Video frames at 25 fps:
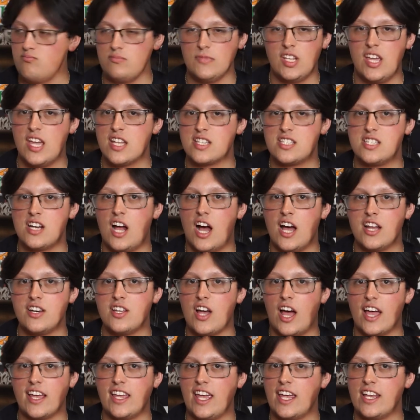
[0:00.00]
It's not. I
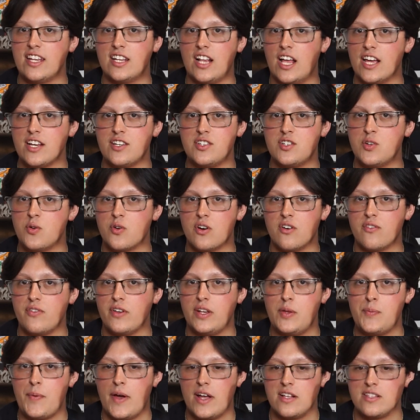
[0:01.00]
gained like 250
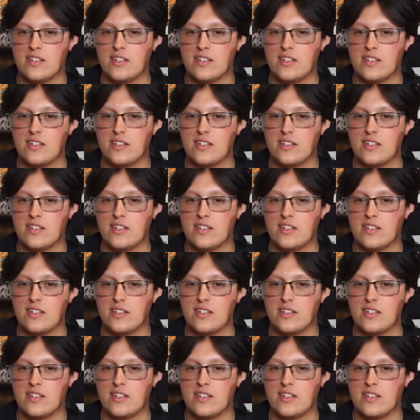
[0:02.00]
pounds with